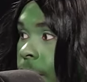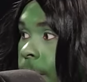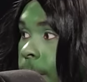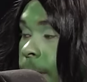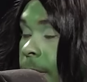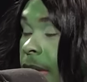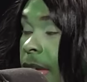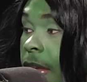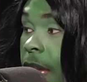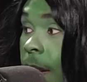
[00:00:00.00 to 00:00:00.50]

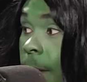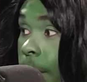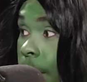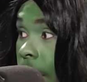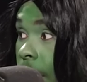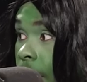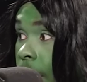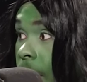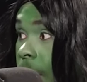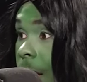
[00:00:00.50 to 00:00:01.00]
Peanut
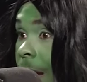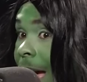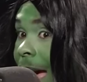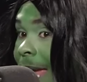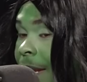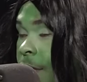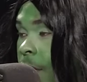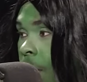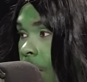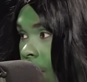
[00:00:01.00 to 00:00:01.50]
butter,
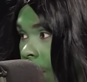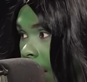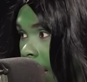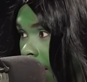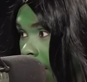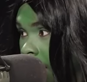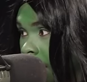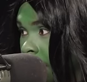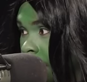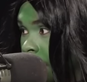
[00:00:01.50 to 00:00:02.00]
I don't
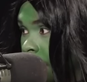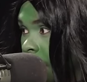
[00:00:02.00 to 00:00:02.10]
like.